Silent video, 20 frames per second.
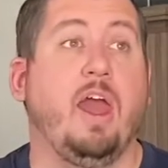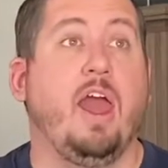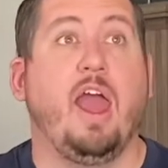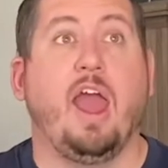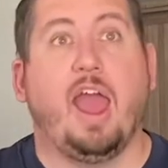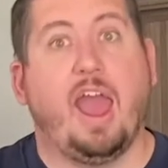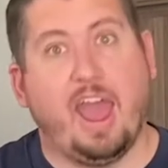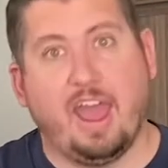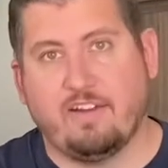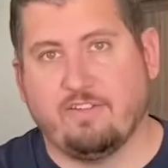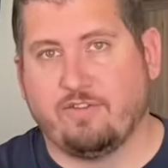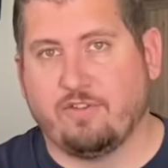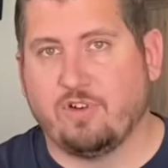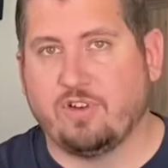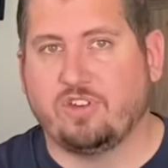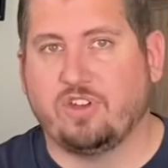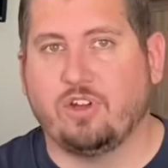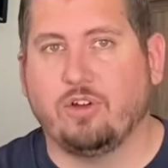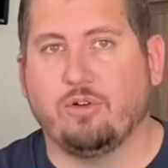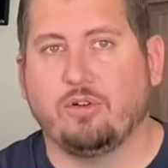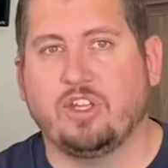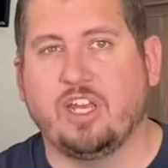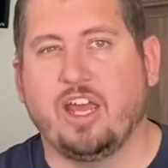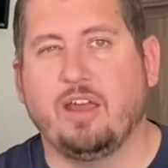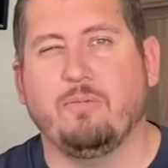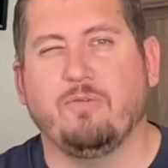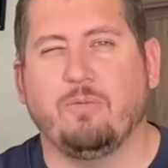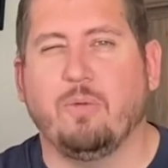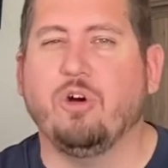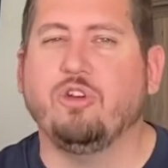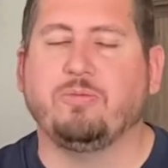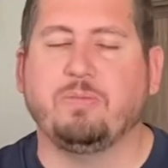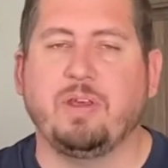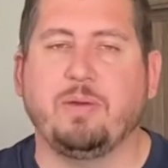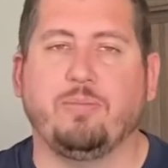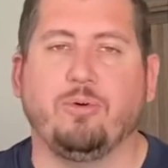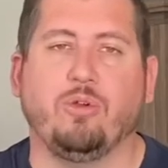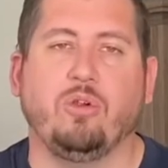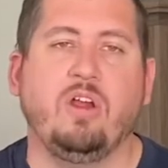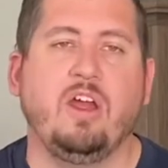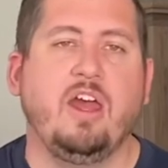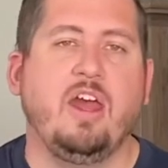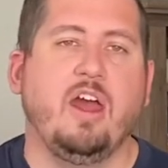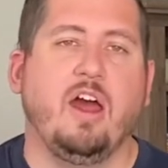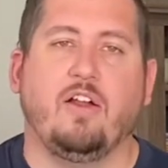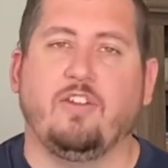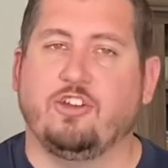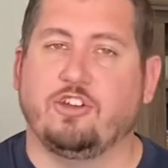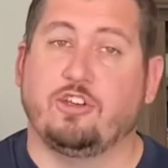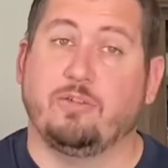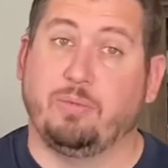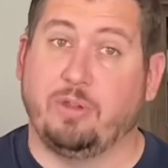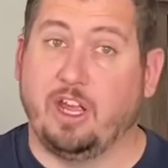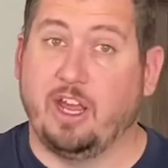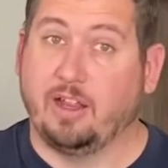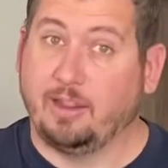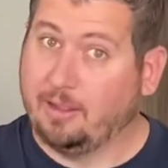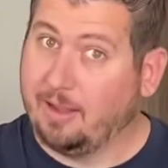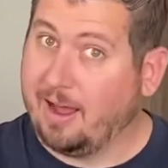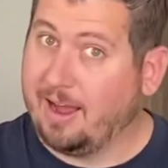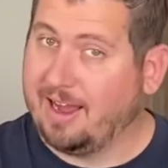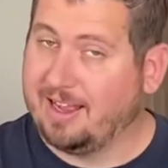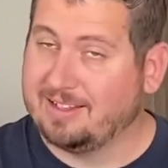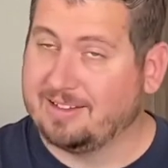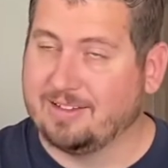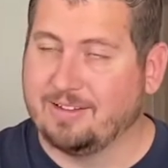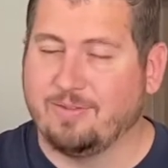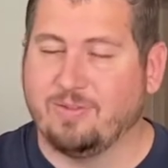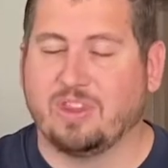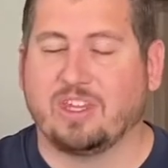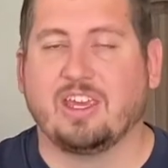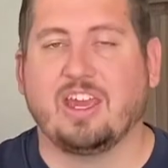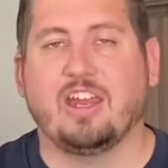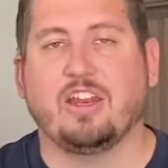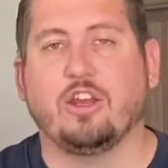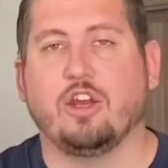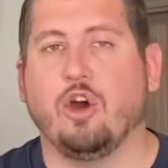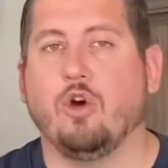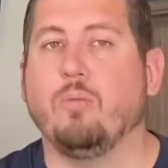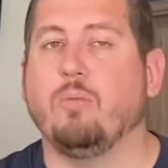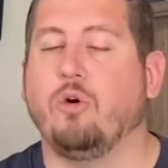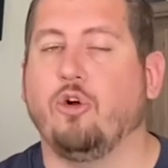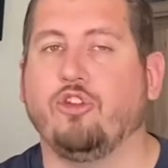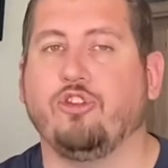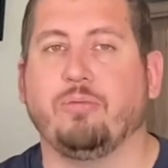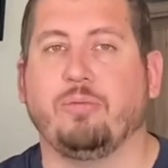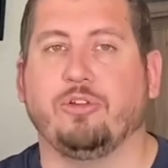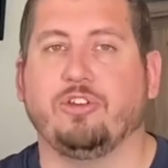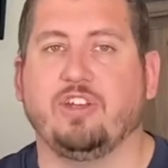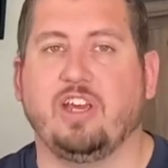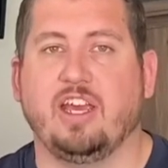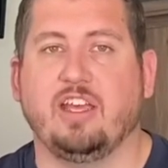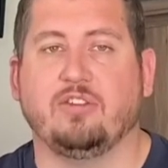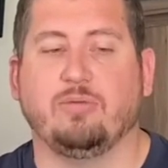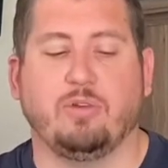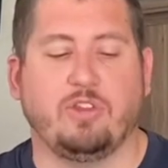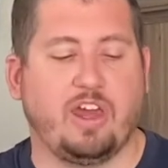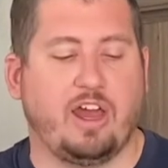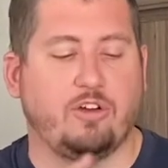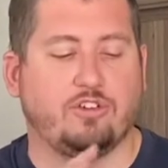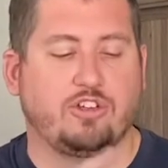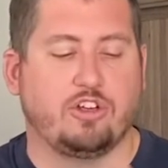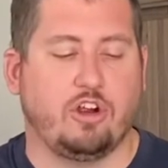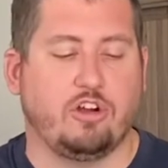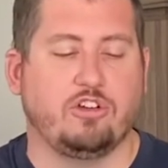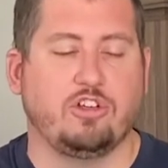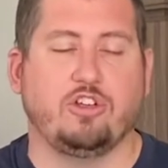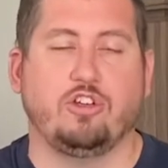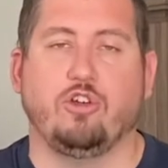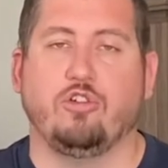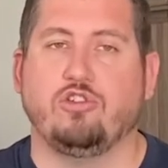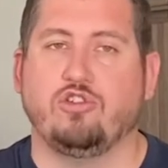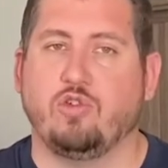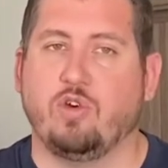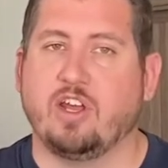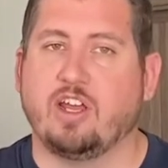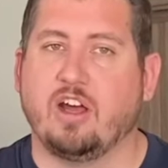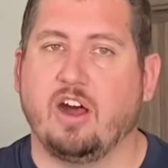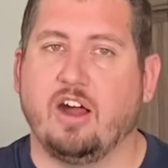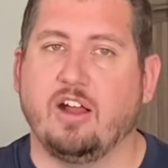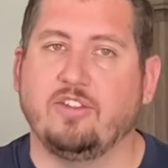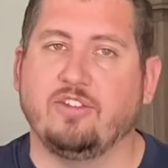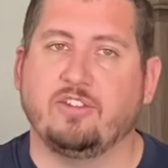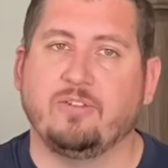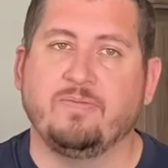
every single day. Most people, unless you play a lot, can go multiple days without charging your Joy-Cons.